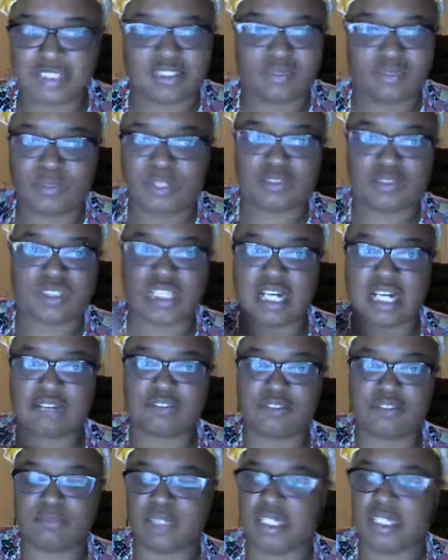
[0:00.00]
because we don't shy
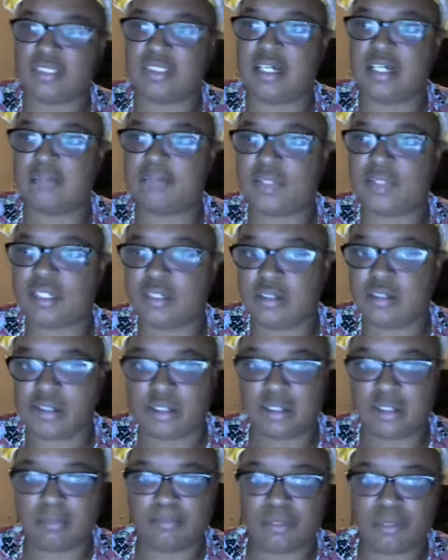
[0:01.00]
from that topic
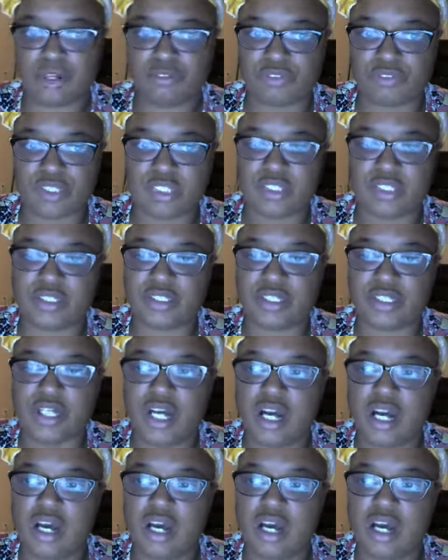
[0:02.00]
over here.